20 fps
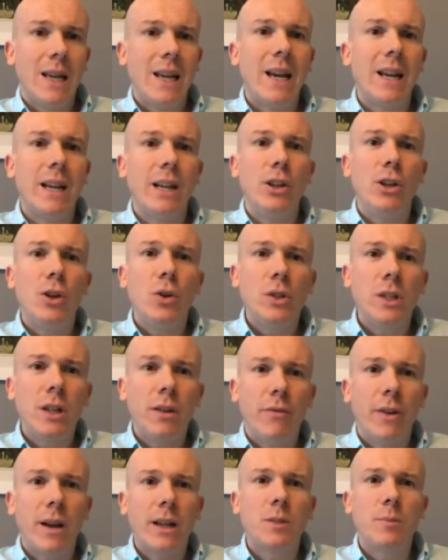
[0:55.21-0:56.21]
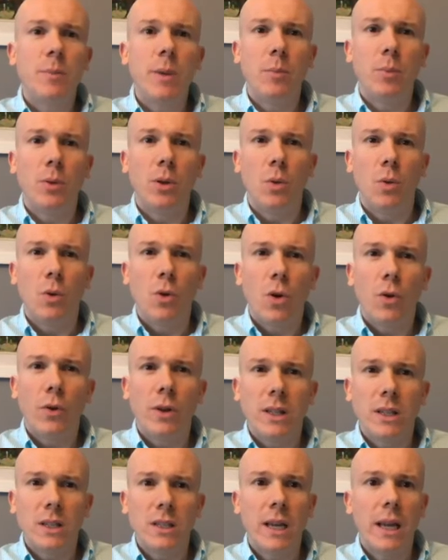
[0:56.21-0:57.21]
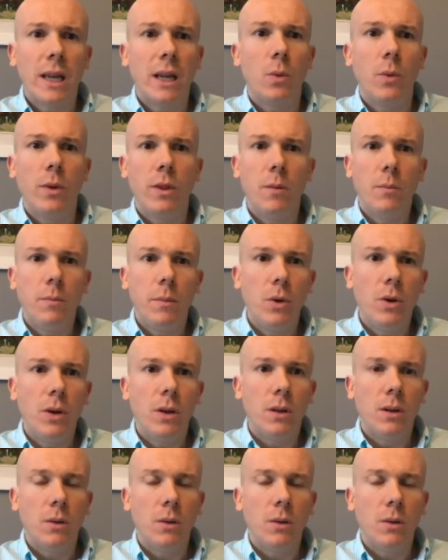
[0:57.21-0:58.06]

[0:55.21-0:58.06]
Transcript: and it usually affects people who are already sick with a